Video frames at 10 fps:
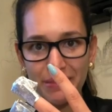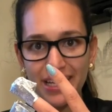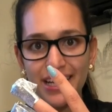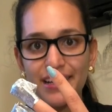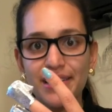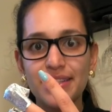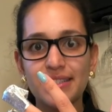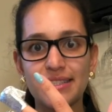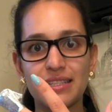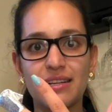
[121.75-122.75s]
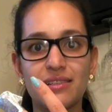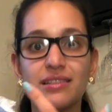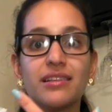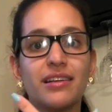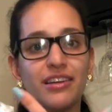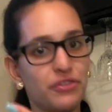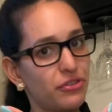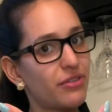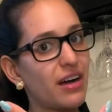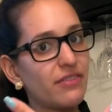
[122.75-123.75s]
me. So if you
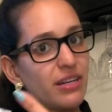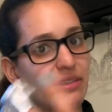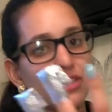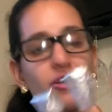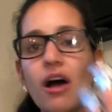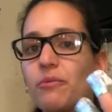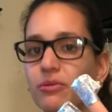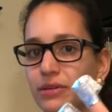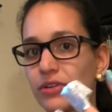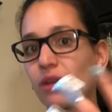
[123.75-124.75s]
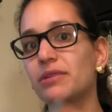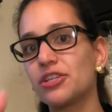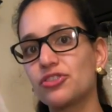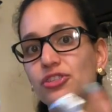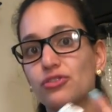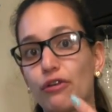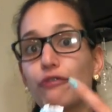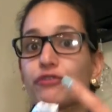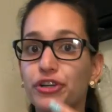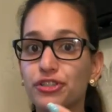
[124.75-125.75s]
don't have anybody to help you, my recommendation is to go
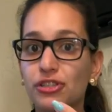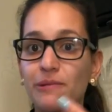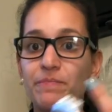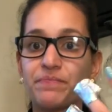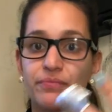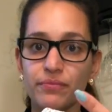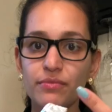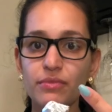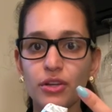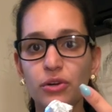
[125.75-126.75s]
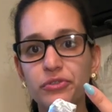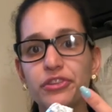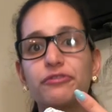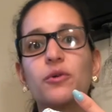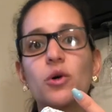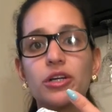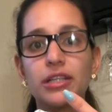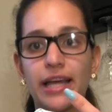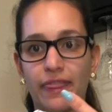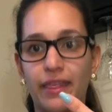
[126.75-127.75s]
first over the foil
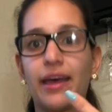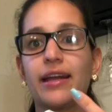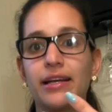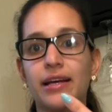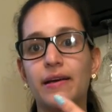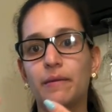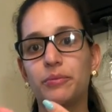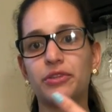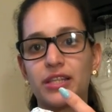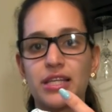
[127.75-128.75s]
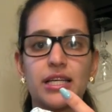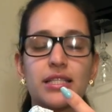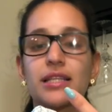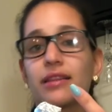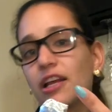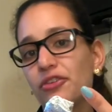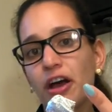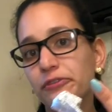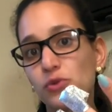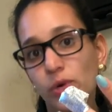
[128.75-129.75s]
and then put the things. Then you
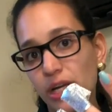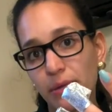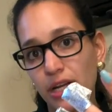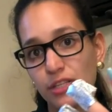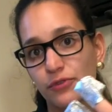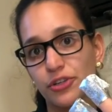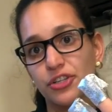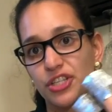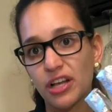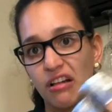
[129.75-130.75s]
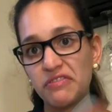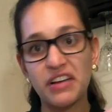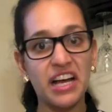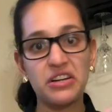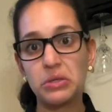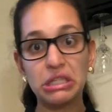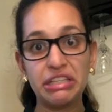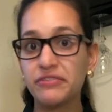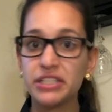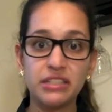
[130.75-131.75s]
have 20 minutes for yourself. I don't
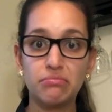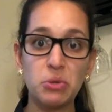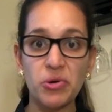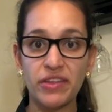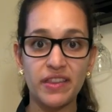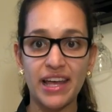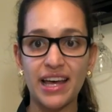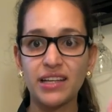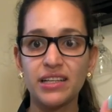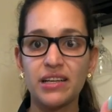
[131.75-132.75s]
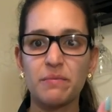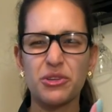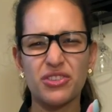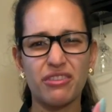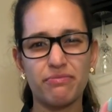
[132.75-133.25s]
leave it more than that because